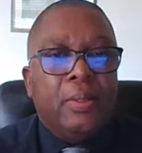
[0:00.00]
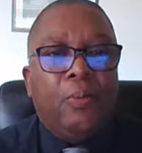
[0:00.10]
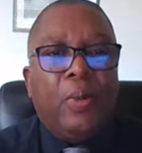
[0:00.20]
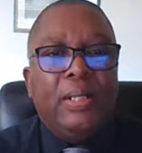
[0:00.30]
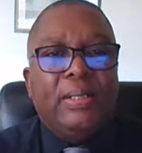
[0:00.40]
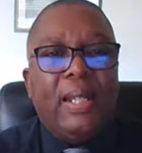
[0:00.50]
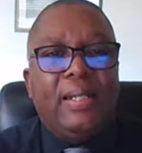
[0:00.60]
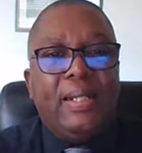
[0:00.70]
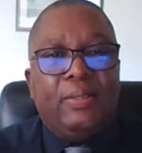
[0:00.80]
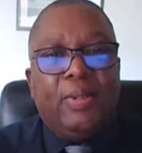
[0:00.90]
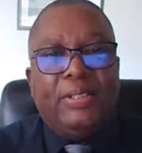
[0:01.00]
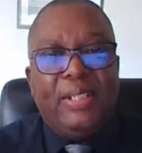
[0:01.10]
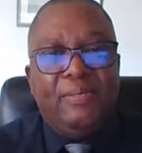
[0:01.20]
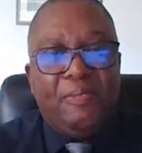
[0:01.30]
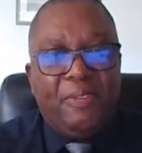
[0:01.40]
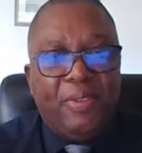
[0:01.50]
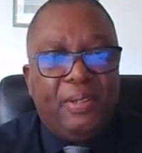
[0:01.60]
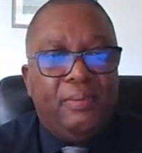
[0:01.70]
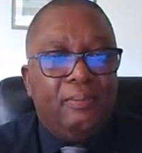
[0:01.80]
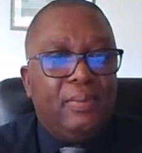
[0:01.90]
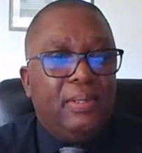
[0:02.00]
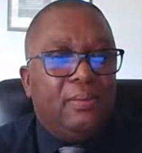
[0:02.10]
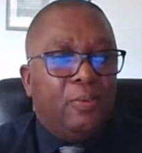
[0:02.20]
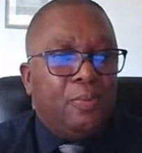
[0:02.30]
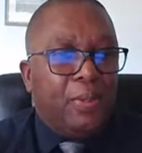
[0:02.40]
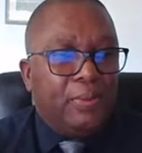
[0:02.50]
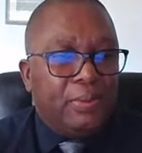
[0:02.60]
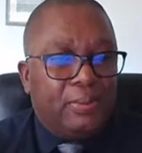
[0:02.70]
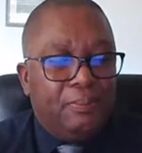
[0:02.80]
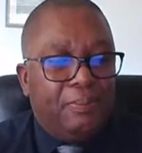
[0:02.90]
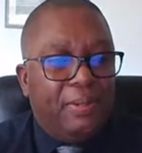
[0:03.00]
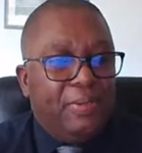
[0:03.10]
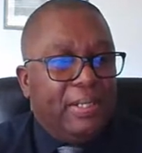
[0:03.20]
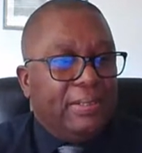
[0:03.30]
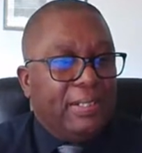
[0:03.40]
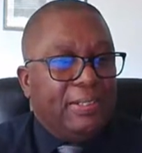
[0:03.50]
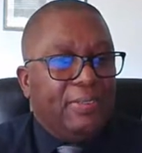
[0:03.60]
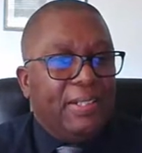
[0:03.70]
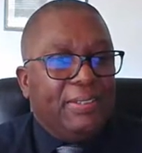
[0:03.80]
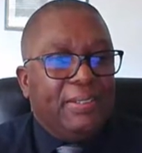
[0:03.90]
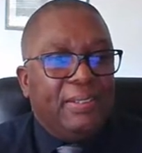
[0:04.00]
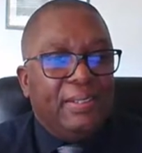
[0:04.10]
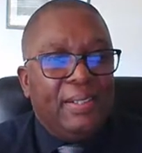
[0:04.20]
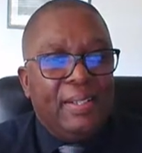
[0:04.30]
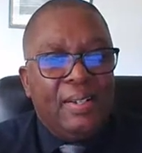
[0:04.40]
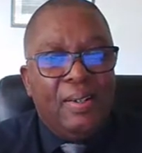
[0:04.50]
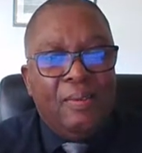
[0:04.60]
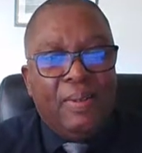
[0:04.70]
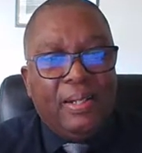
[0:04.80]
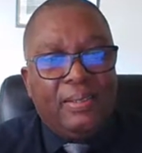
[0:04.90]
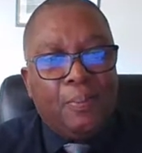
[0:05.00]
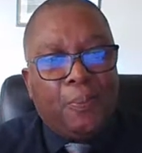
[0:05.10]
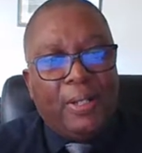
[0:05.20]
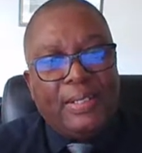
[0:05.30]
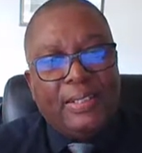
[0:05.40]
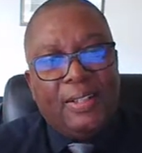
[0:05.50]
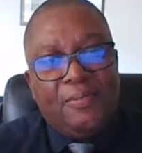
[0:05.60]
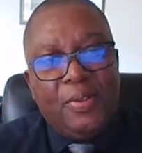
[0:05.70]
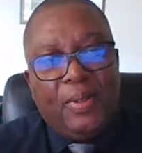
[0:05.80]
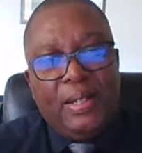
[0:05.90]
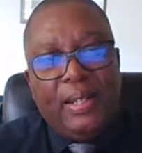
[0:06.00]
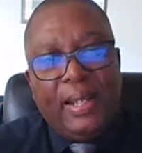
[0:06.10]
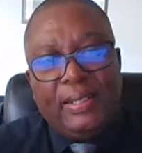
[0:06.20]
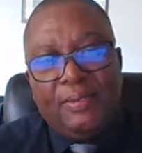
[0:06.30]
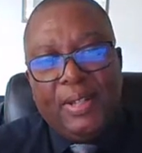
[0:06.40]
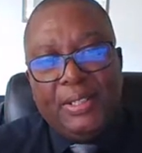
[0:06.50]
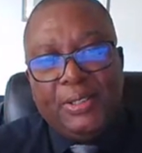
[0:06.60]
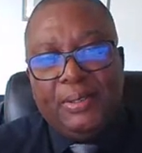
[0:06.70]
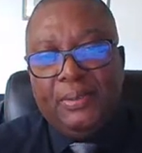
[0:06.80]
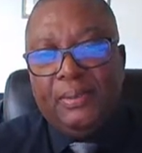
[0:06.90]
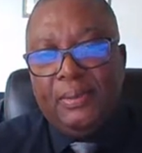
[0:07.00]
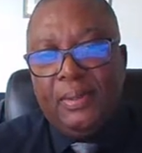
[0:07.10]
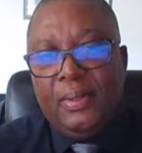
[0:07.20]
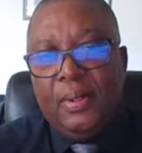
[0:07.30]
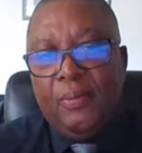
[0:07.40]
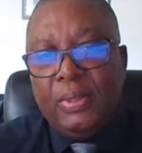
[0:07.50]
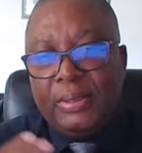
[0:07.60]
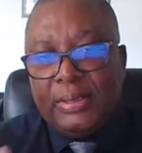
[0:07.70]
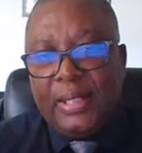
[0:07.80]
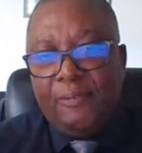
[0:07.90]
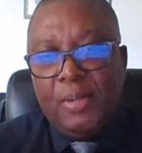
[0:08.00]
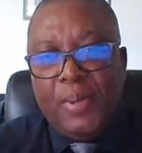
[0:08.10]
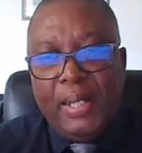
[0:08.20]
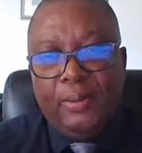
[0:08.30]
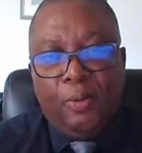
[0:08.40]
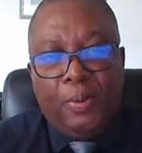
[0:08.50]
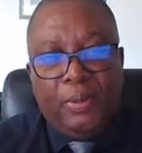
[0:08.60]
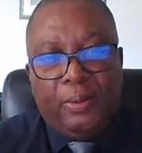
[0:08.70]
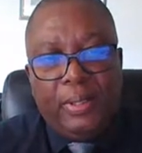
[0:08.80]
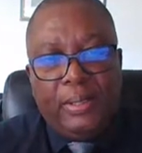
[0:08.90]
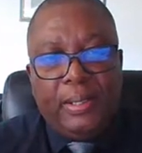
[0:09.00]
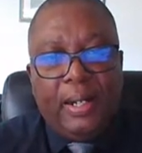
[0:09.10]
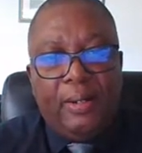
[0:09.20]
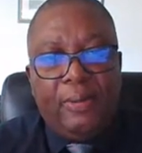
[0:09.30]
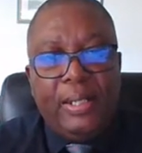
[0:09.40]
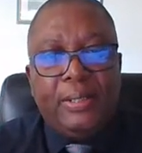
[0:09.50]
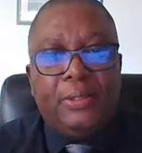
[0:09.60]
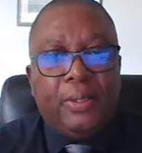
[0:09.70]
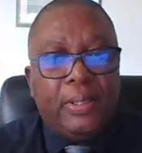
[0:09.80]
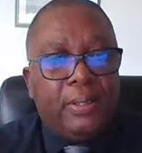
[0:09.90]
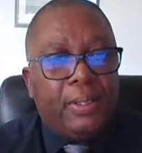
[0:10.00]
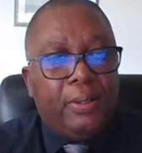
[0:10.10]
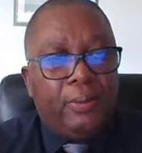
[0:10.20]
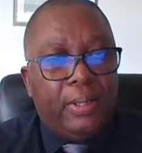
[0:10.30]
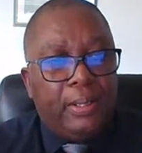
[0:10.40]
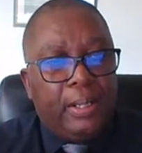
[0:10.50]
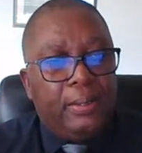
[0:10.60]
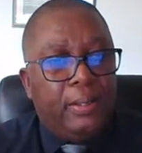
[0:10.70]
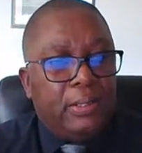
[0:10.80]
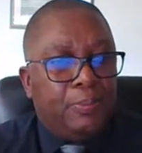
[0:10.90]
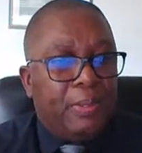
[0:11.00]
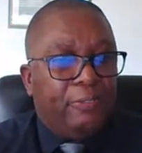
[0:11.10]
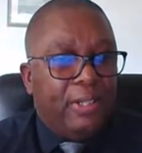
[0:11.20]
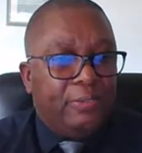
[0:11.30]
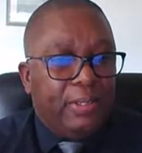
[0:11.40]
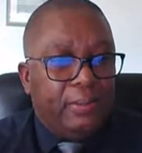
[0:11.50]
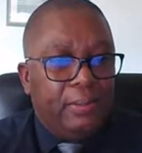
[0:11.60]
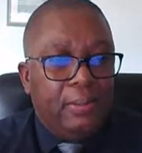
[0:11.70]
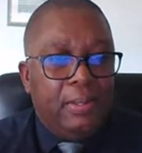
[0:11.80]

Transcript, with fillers: So one technique to achieve everything. Well, almost a bit of an exaggeration. Well, the process of nuclear activation was discovered by Nobel laureate Irene Joliot Curie and her husband Frederick.